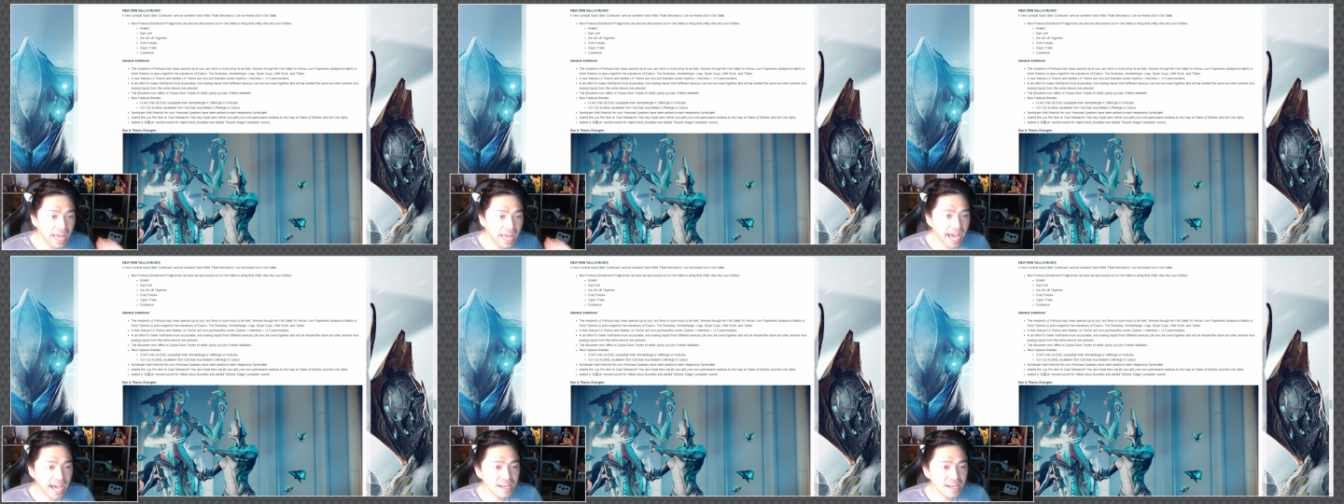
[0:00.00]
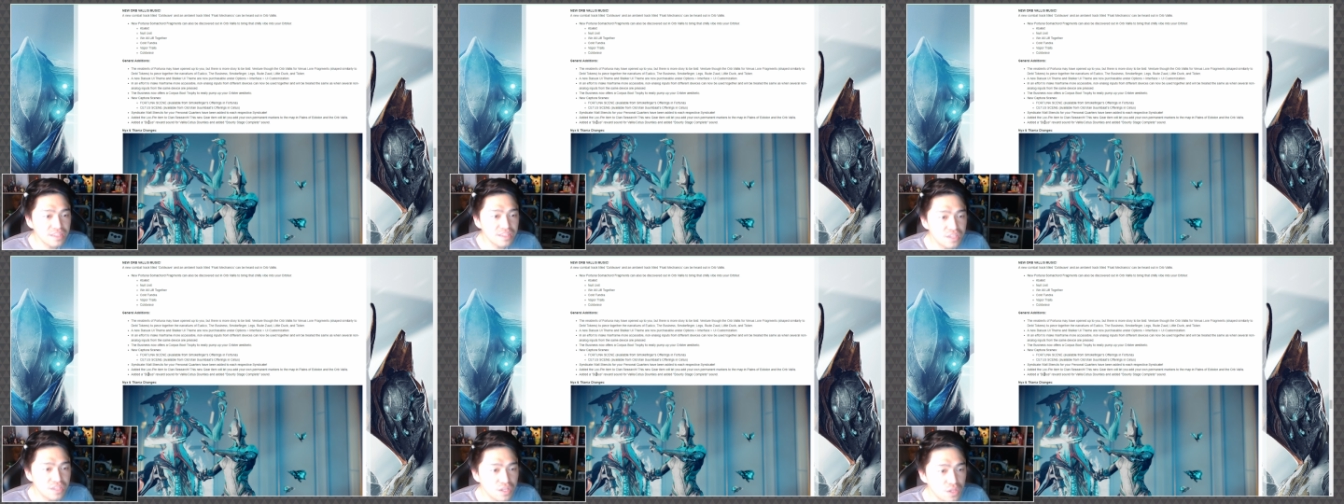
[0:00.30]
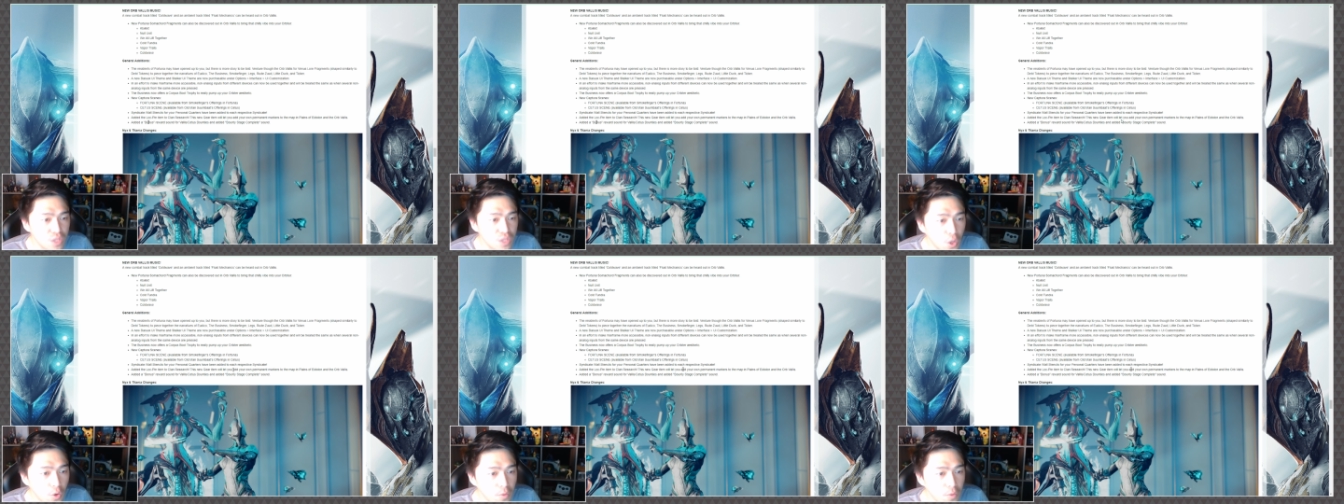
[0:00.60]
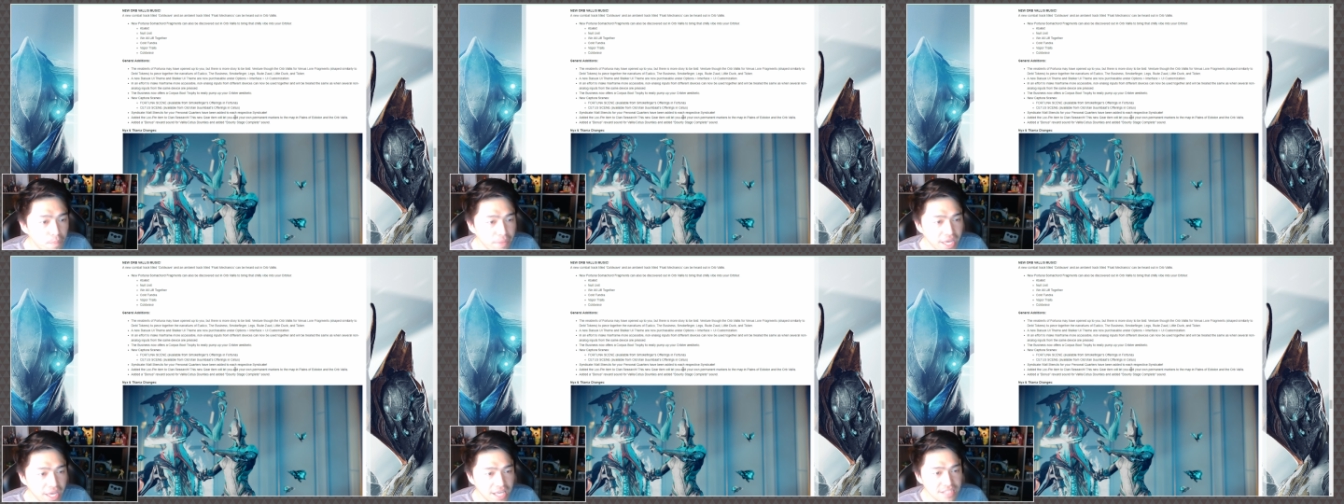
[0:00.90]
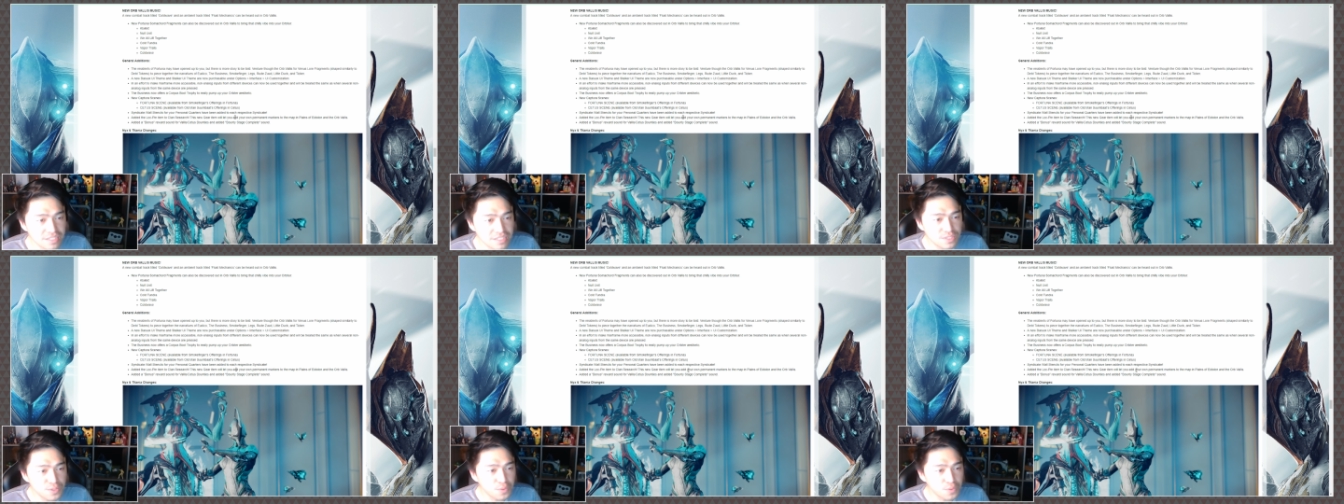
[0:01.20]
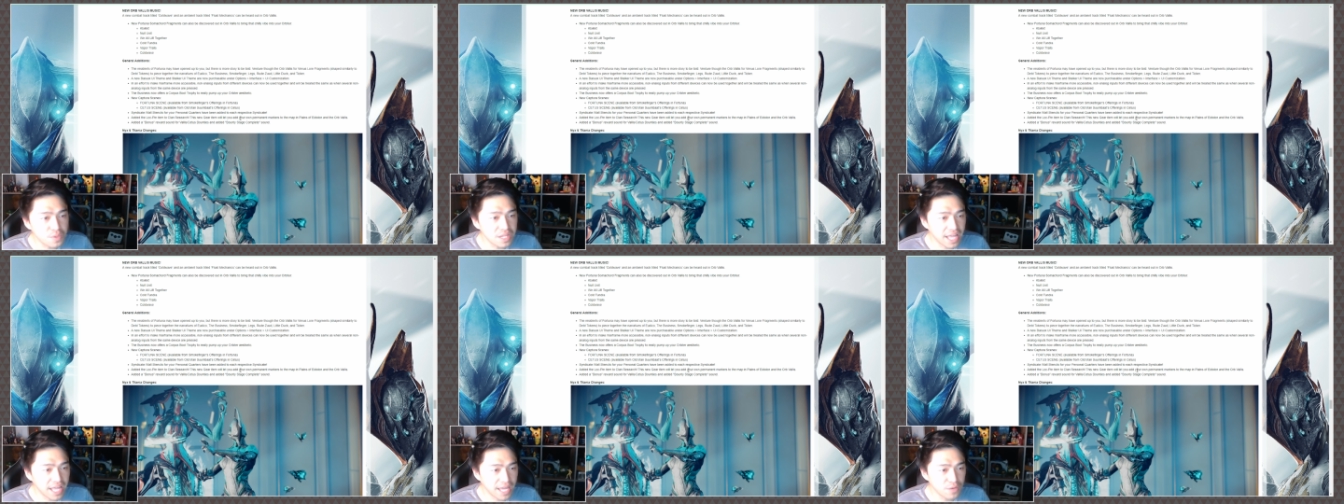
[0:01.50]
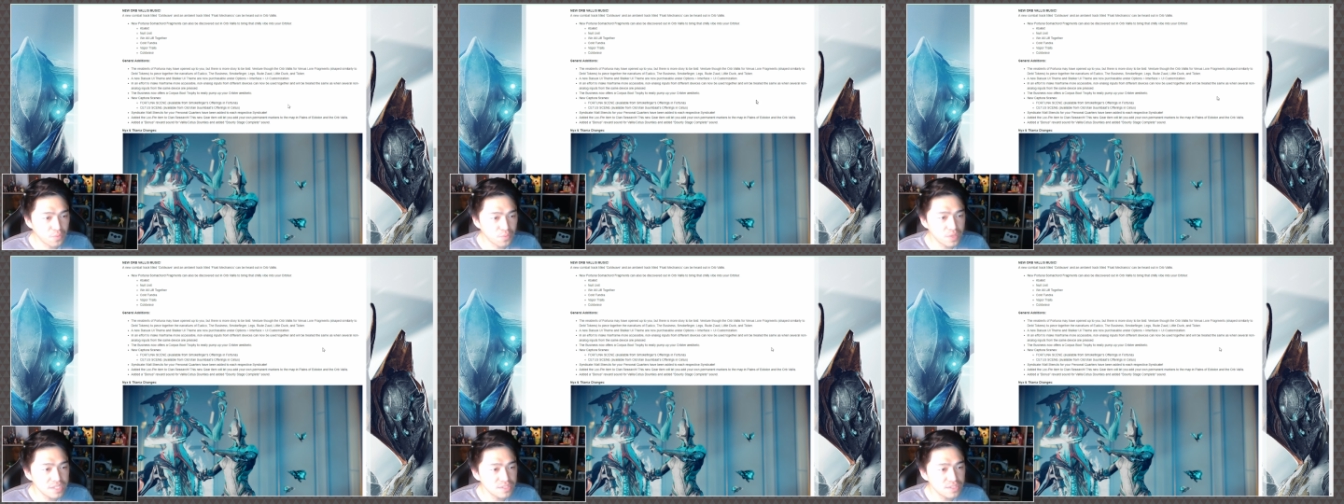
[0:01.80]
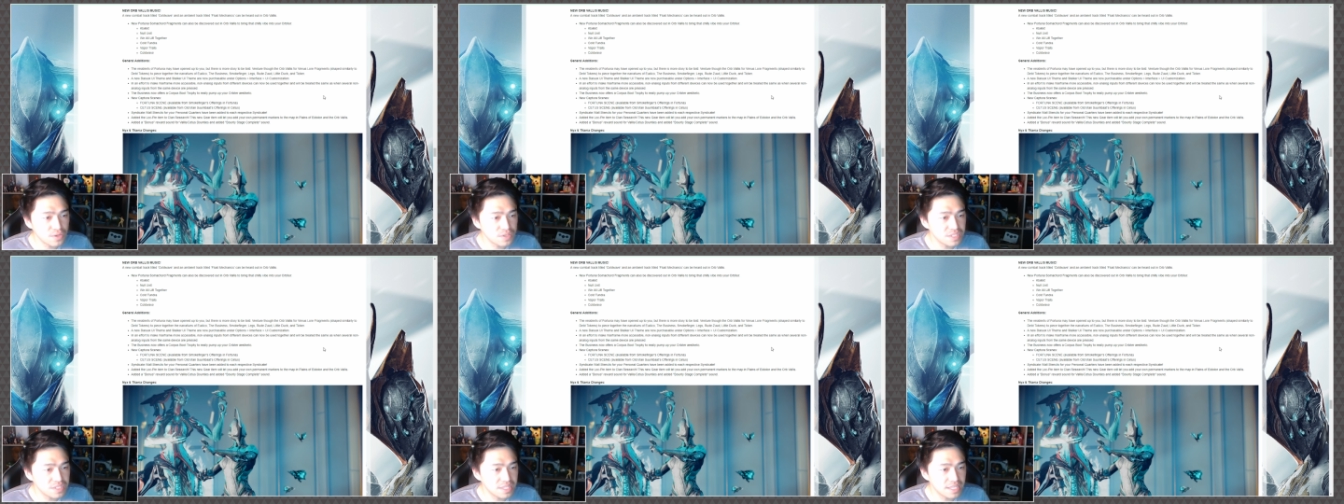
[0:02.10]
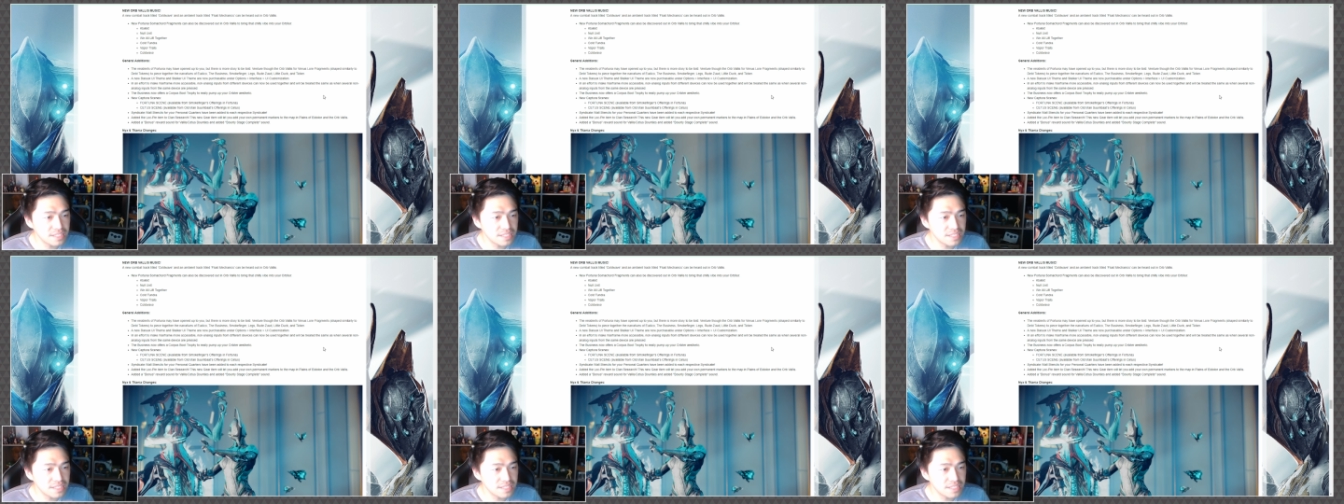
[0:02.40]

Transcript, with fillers: Added the Loke pin to Clan Research.